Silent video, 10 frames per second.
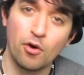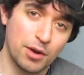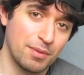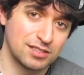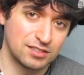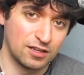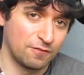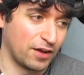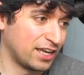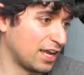Pokemon
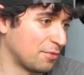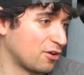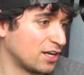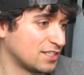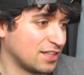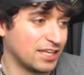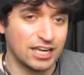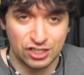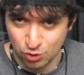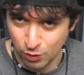stuff I came across on the
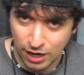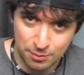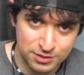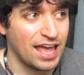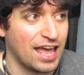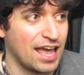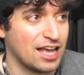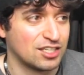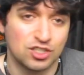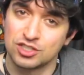interwebs,
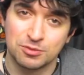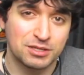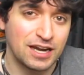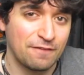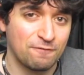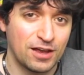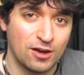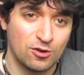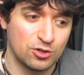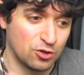and just something I
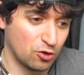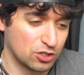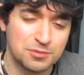found, you know,